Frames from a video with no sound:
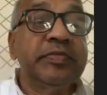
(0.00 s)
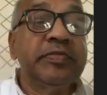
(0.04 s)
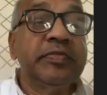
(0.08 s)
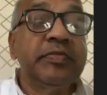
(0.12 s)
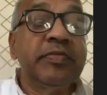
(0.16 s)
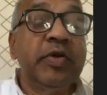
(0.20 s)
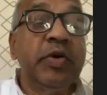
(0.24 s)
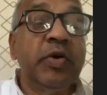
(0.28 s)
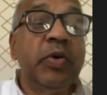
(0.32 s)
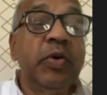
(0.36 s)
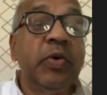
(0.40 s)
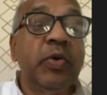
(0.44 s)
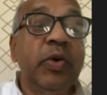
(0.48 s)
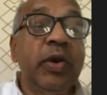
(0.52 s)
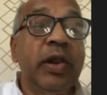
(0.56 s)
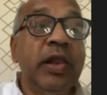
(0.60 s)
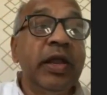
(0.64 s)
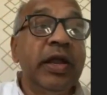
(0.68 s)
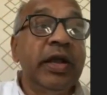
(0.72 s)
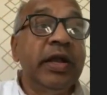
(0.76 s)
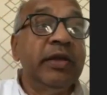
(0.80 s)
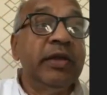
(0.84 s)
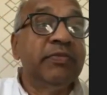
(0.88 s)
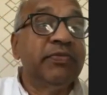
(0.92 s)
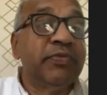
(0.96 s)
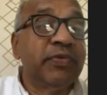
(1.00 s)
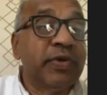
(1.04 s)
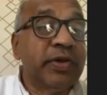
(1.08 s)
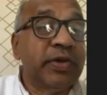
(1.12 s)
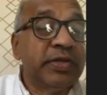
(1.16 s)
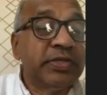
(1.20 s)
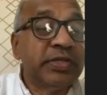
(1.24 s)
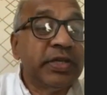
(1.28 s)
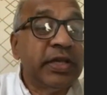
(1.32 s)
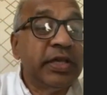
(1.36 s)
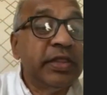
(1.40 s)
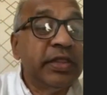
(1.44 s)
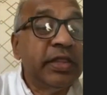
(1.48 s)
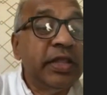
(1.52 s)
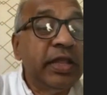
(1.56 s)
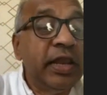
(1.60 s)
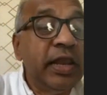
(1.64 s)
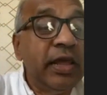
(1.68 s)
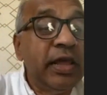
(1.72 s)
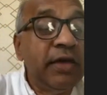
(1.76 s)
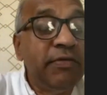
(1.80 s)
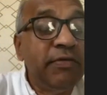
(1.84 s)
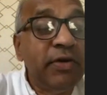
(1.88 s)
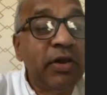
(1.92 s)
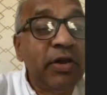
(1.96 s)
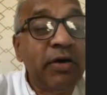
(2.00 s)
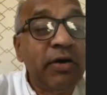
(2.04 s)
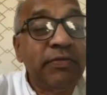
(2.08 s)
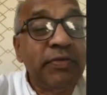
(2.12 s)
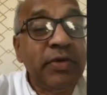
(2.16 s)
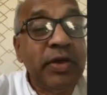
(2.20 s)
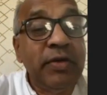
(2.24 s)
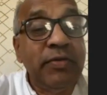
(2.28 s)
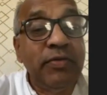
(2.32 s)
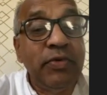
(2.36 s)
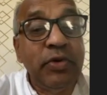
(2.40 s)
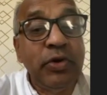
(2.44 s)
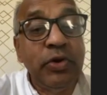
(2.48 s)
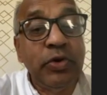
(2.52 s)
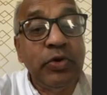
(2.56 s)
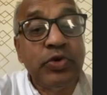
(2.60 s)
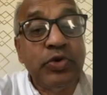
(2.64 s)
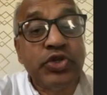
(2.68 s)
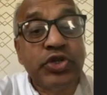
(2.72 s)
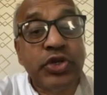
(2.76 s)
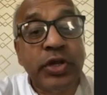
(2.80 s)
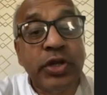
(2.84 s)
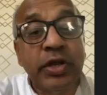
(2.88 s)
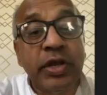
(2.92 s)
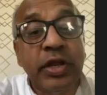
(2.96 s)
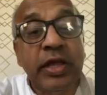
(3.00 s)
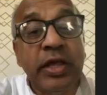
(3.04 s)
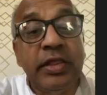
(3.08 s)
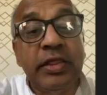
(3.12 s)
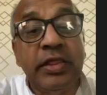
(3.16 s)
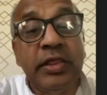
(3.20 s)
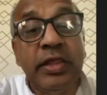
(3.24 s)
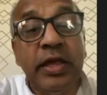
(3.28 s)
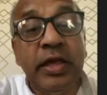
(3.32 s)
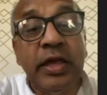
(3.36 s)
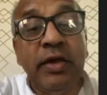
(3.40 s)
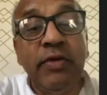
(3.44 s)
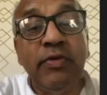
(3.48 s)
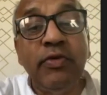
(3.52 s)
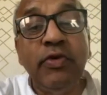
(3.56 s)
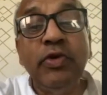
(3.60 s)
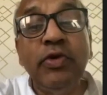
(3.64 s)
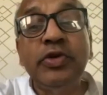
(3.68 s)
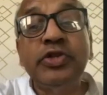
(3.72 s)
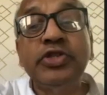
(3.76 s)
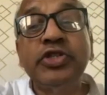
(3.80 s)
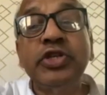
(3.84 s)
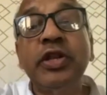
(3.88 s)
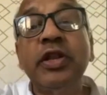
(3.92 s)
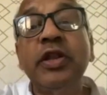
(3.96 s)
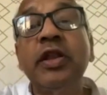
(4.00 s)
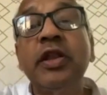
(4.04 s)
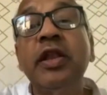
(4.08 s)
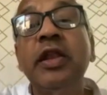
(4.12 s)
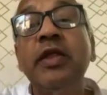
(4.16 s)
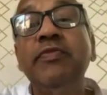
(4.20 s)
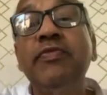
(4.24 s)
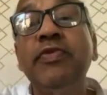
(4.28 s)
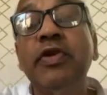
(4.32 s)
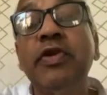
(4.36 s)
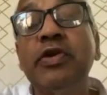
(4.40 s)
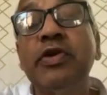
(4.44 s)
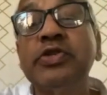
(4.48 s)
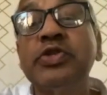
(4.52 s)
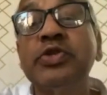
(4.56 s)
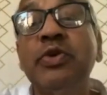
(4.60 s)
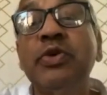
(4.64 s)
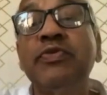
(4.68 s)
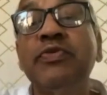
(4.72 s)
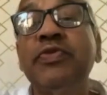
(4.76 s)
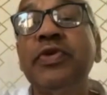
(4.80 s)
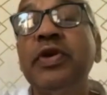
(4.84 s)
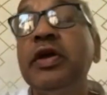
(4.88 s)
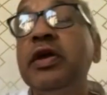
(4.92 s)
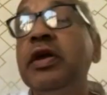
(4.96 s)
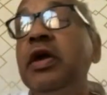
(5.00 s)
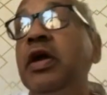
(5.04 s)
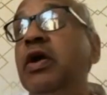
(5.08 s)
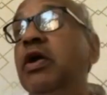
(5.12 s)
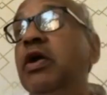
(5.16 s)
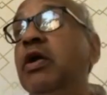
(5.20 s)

The only difference in the level of evolution in the evolutionary philosophy